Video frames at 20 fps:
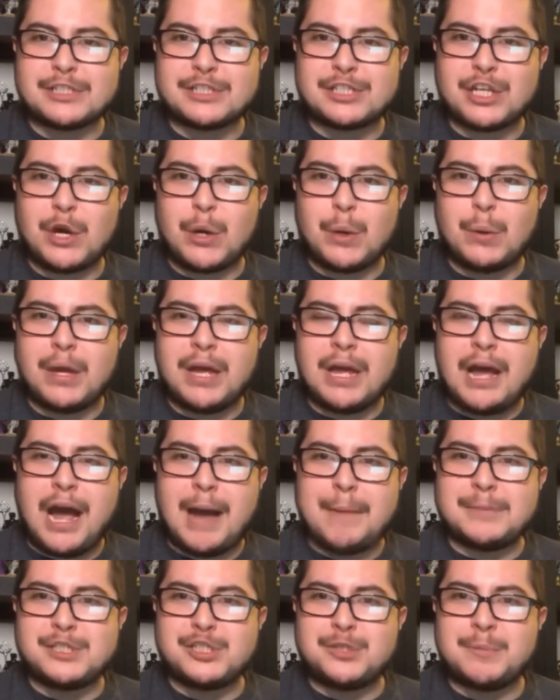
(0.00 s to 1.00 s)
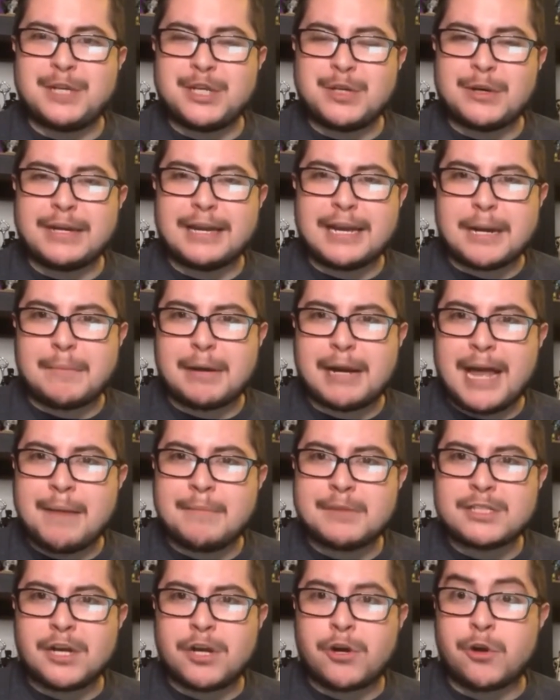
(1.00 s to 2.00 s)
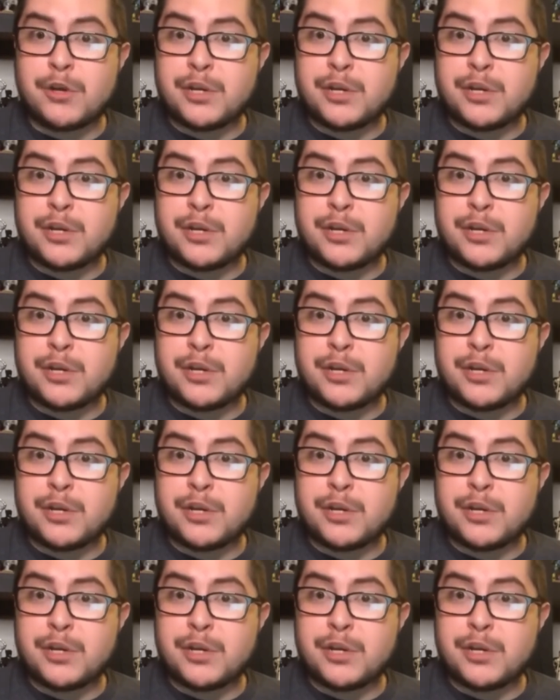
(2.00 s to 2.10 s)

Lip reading: So I'm assuming you can get them on Amazon,